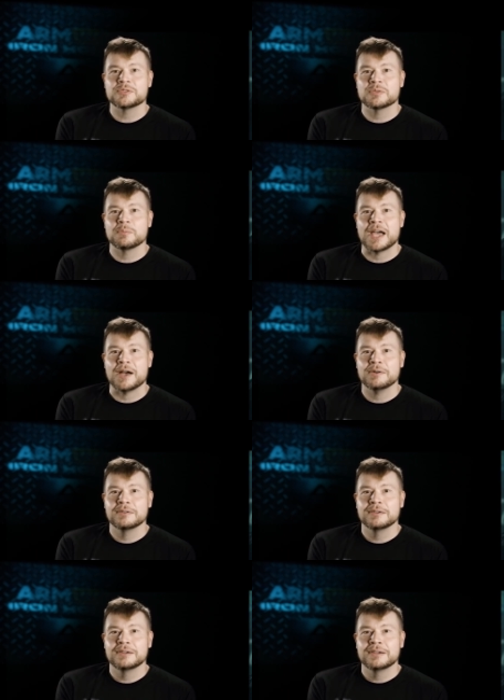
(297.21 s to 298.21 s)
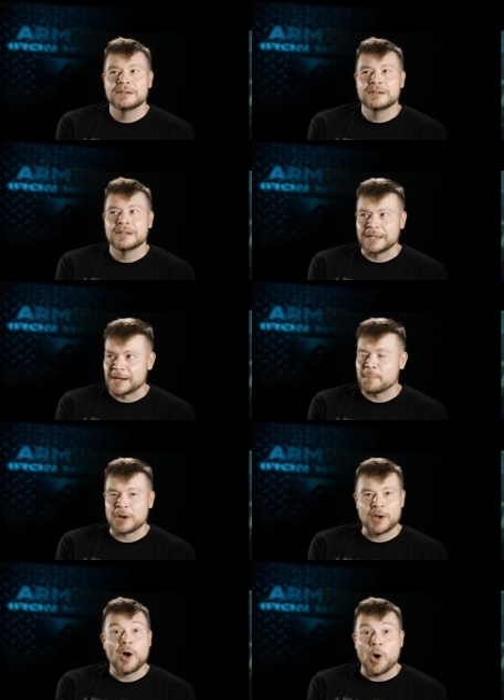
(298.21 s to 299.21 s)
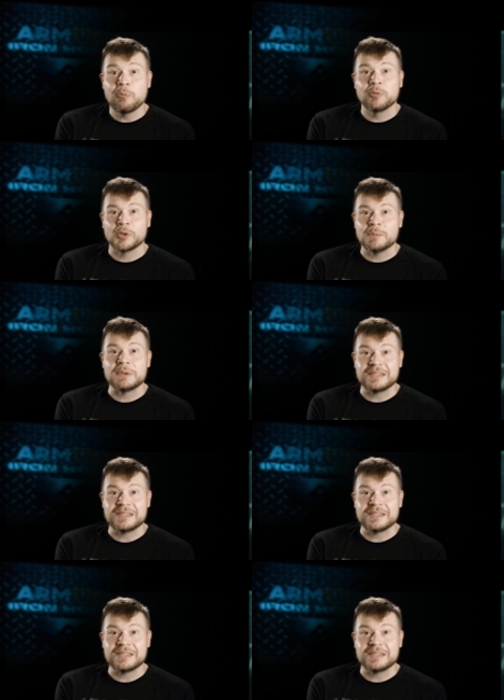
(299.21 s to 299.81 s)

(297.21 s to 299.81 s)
from now, And I'm going to hopefully be